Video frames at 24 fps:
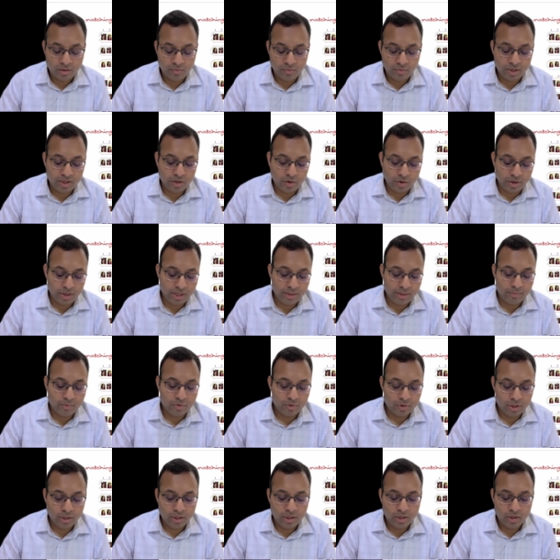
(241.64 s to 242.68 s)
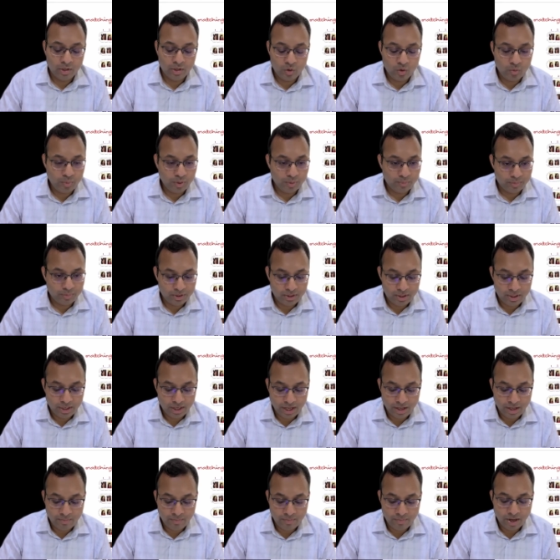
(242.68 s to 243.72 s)
we are talking about two people,
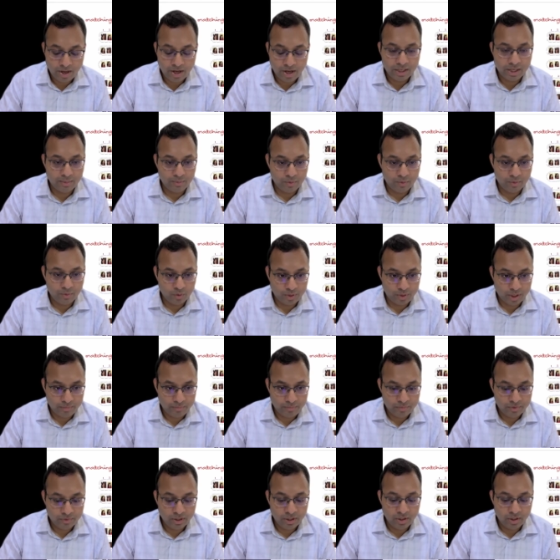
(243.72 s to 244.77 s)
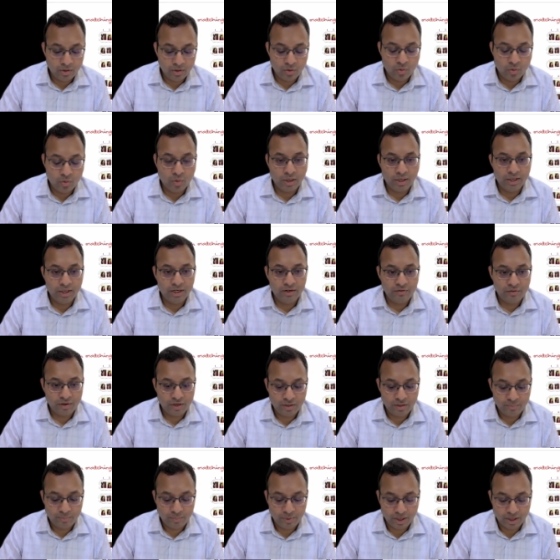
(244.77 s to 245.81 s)
M and W prime, who are in
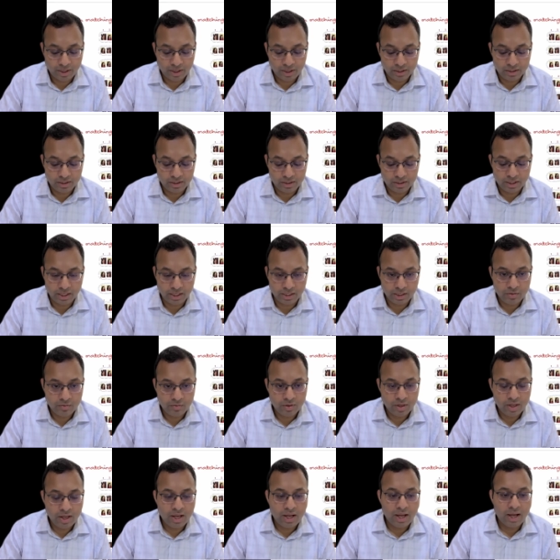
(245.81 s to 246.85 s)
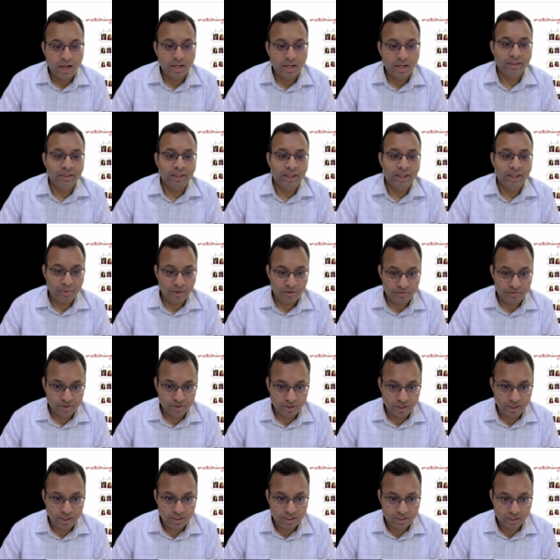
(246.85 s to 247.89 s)
different pairings right now, and they
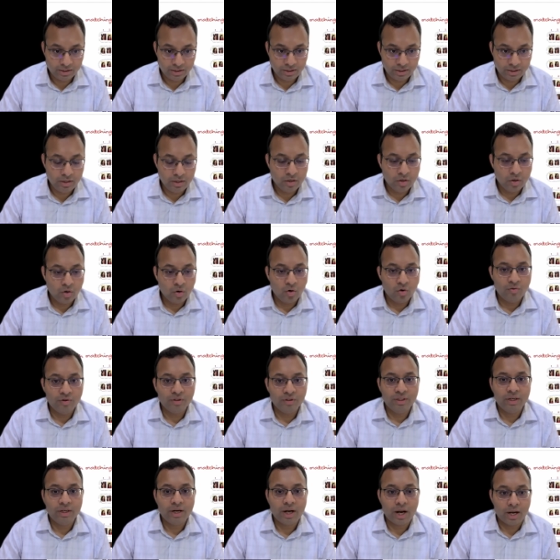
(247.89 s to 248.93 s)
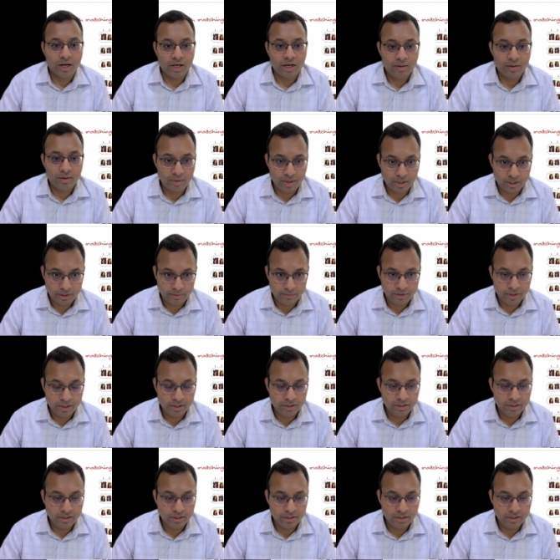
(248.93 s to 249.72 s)
prefer each other over their current pairing.